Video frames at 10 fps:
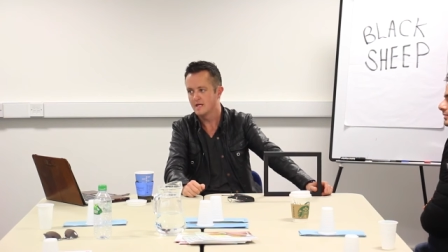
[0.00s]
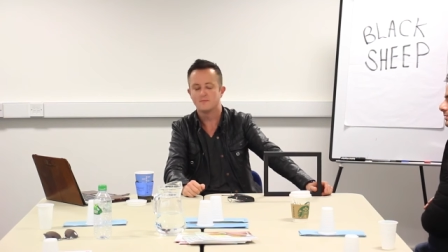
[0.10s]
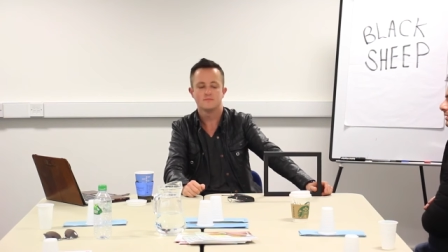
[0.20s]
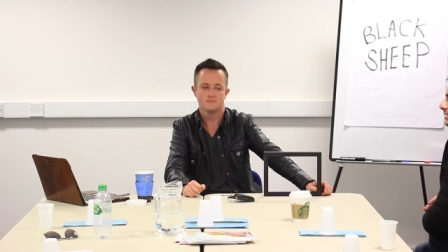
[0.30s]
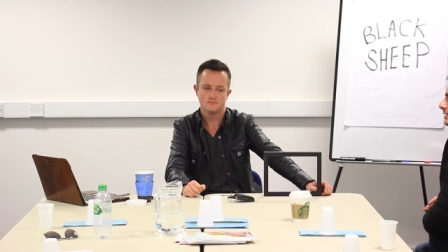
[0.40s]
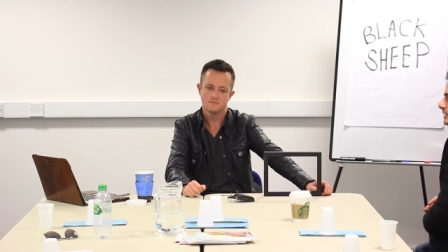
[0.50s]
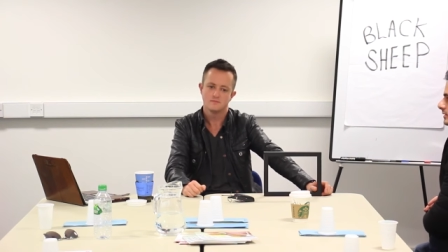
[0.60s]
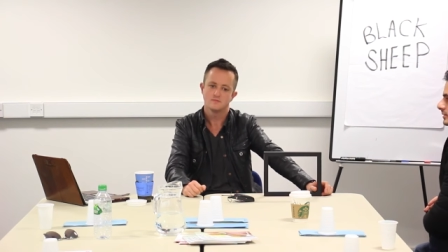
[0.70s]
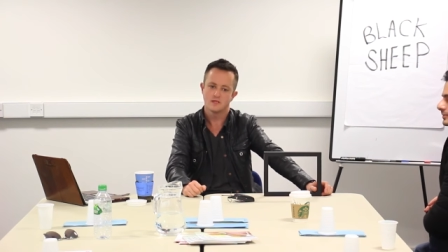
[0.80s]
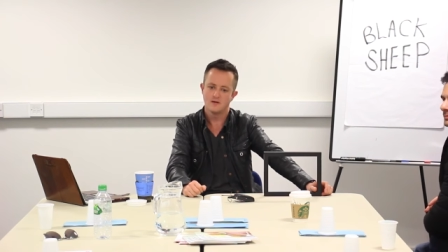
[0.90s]
Yep. Sort of
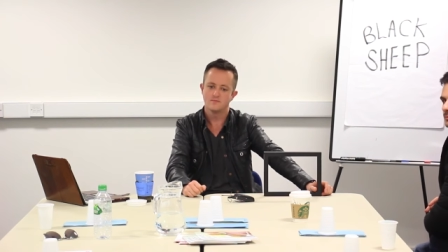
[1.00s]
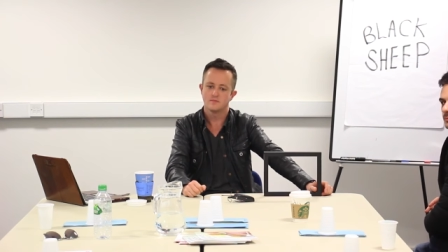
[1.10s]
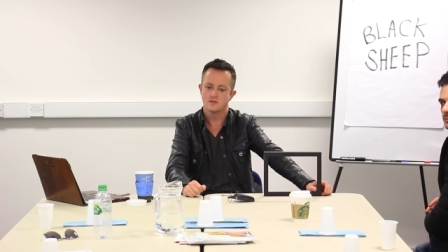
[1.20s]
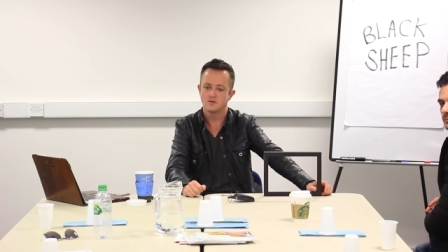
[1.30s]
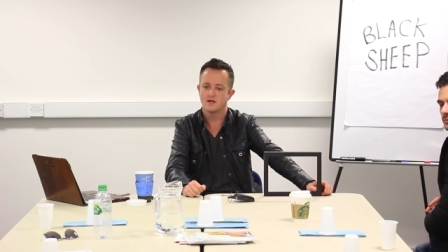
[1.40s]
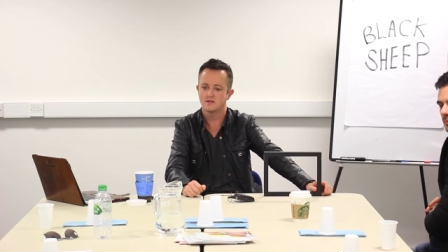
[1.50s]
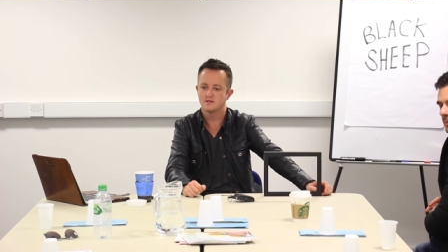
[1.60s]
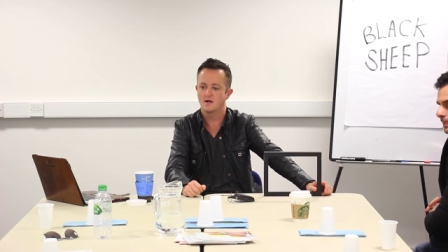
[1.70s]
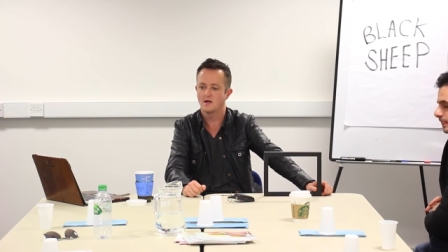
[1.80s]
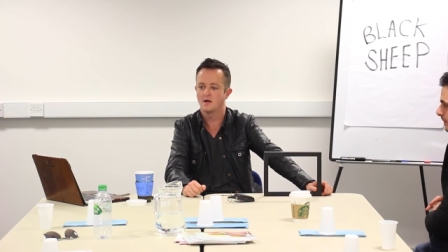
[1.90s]
yep. So
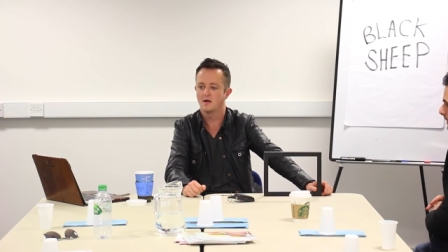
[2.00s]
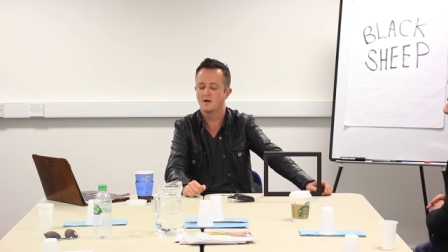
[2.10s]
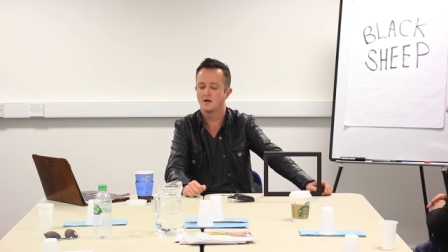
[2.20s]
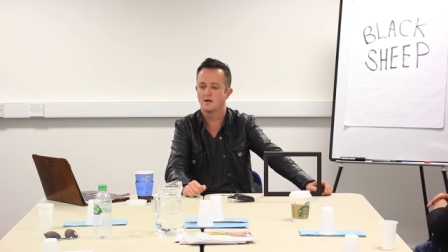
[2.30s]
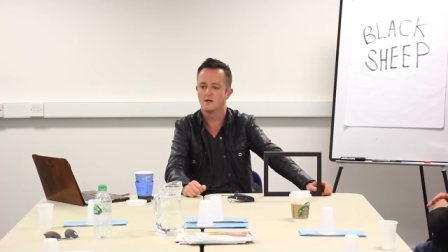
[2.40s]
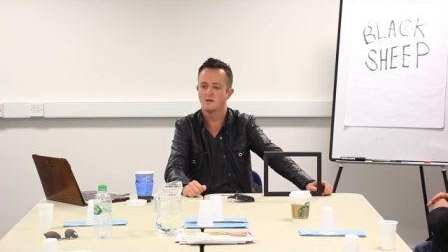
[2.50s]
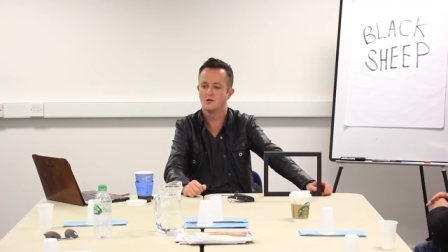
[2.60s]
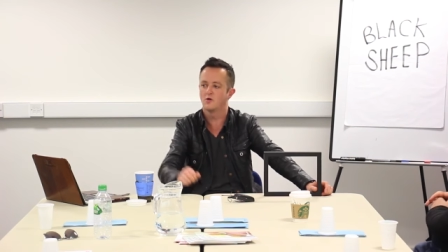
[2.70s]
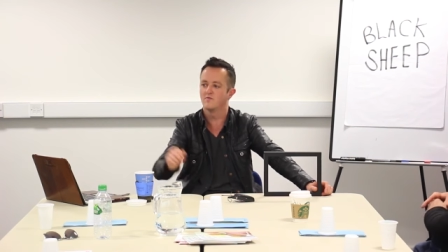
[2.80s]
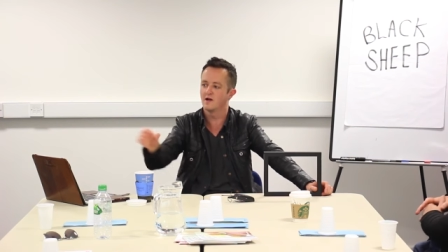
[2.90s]
that's uh,
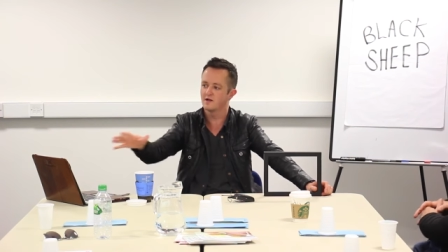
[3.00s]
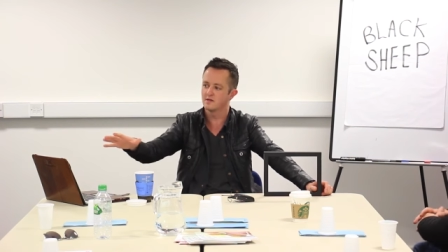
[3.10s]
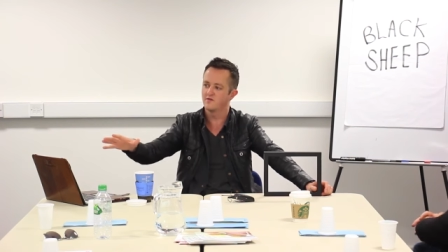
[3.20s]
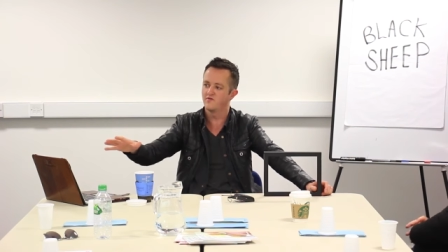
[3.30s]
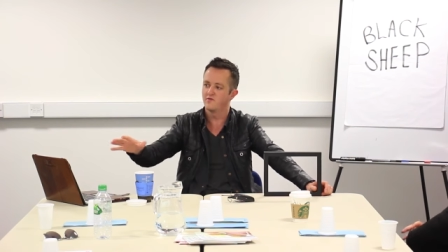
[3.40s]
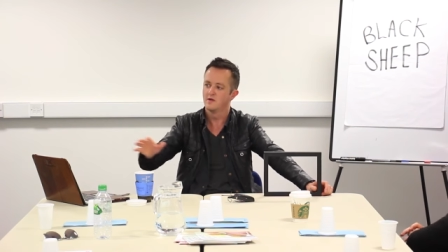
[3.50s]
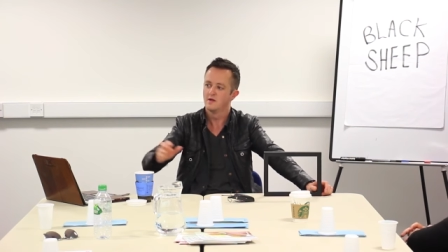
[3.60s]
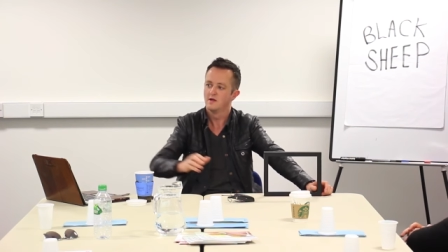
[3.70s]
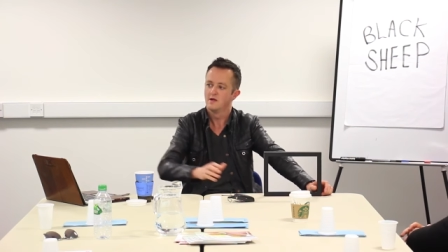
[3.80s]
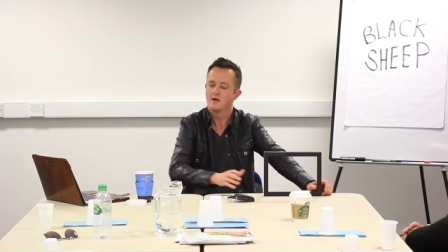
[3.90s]
non-reactive.
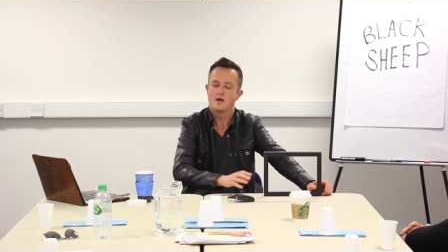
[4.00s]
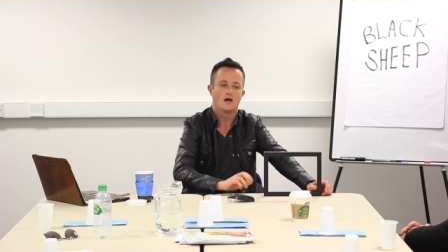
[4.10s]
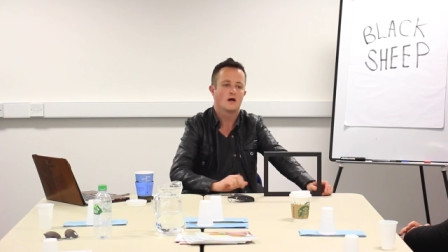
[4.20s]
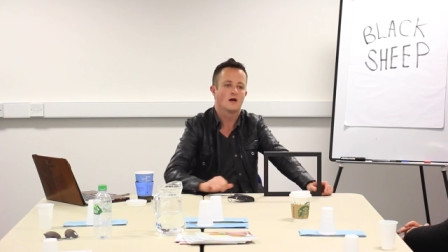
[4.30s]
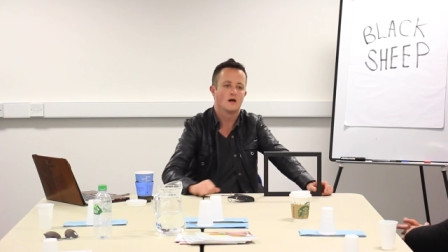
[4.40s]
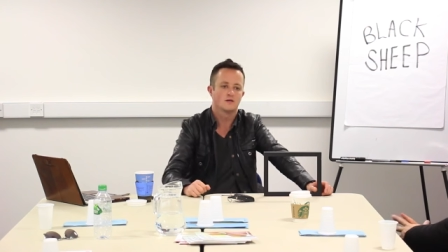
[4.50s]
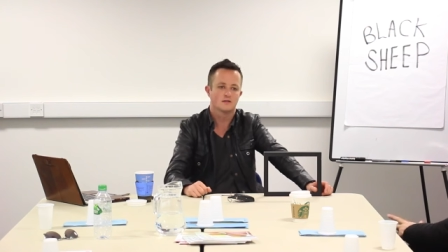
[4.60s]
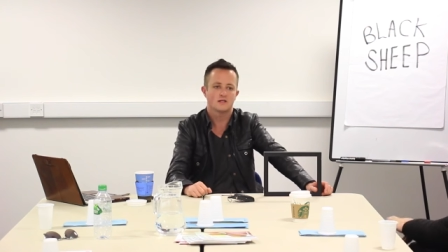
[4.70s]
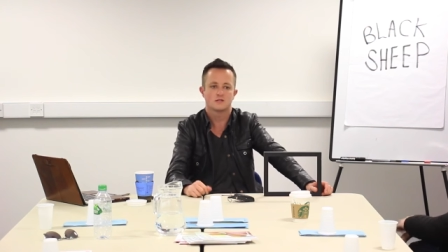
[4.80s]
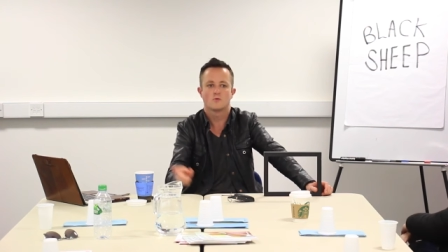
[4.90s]
Yeah. Uh,
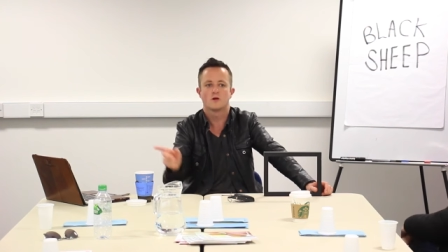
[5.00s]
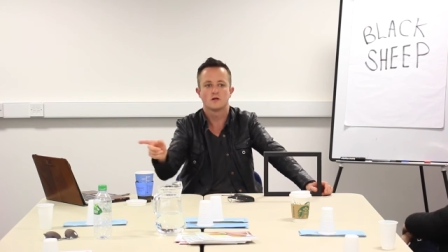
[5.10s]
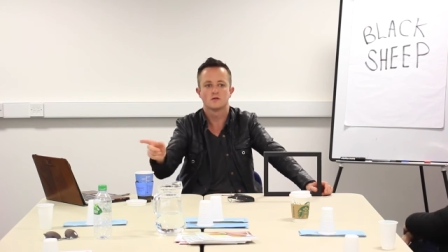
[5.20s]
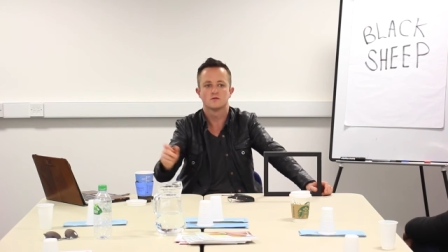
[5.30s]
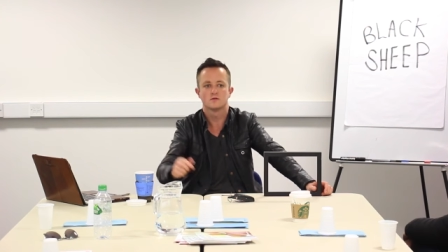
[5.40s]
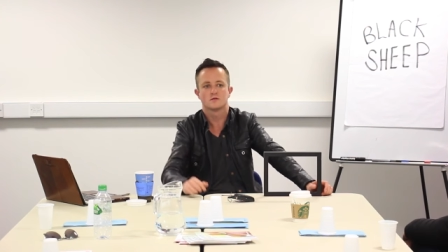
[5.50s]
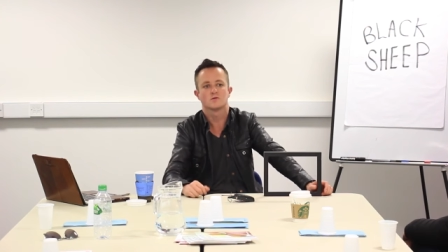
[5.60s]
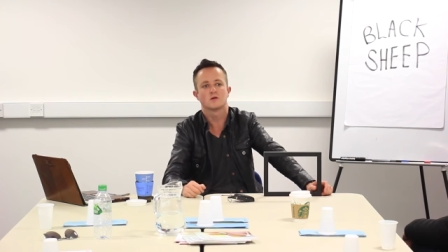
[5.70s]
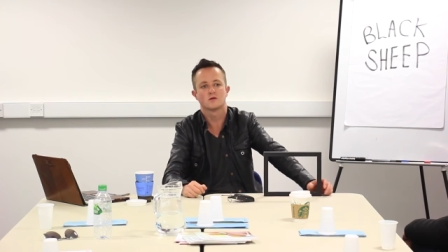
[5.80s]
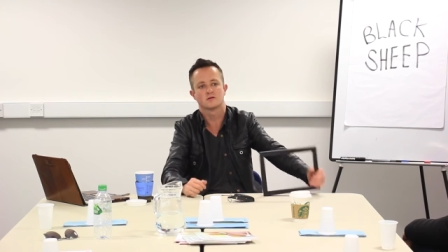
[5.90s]
that's the one I use.
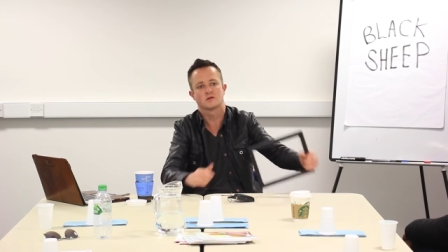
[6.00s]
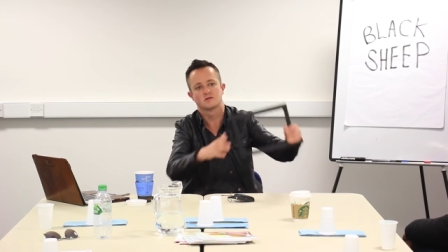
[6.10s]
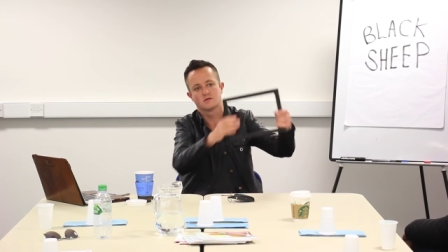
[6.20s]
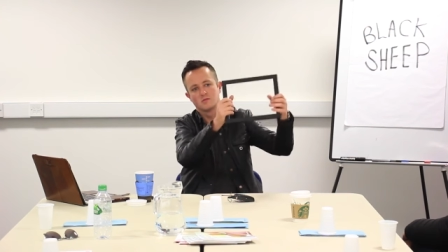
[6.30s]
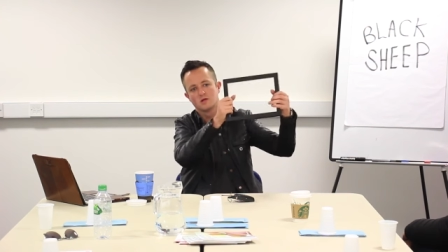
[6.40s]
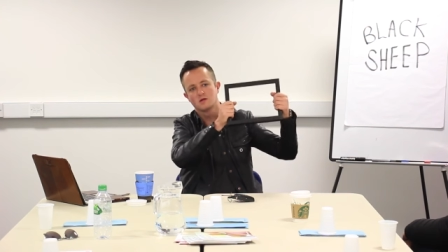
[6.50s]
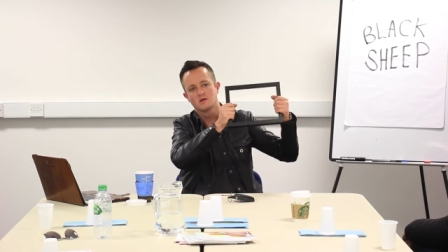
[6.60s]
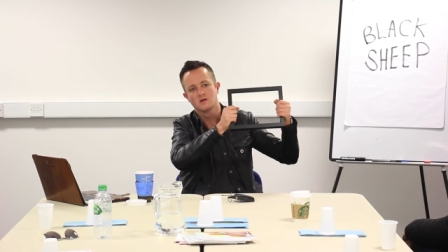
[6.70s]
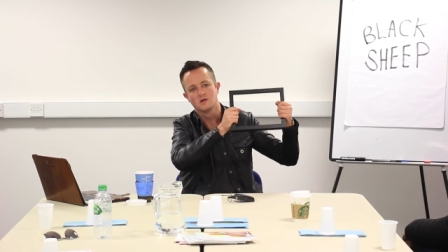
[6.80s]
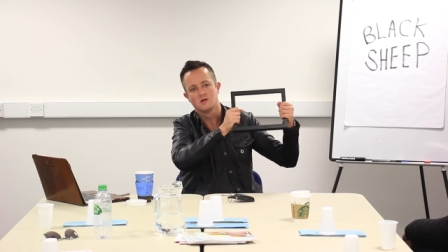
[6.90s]
So the girl says to me,